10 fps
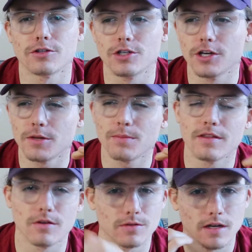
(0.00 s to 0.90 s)
gonna be
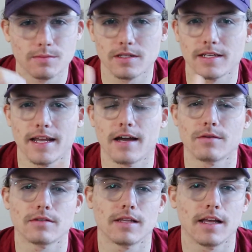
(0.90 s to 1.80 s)
those ups and
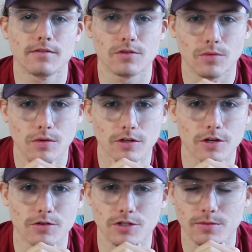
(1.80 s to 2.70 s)
downs. Life's a roller
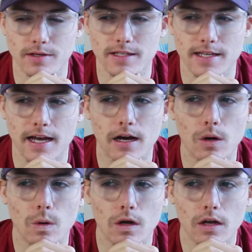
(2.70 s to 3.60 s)
coaster, but it's
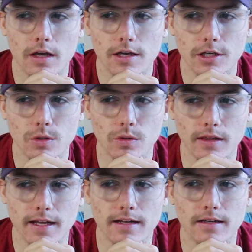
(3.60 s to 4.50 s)
how you
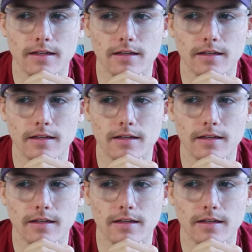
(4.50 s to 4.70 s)
let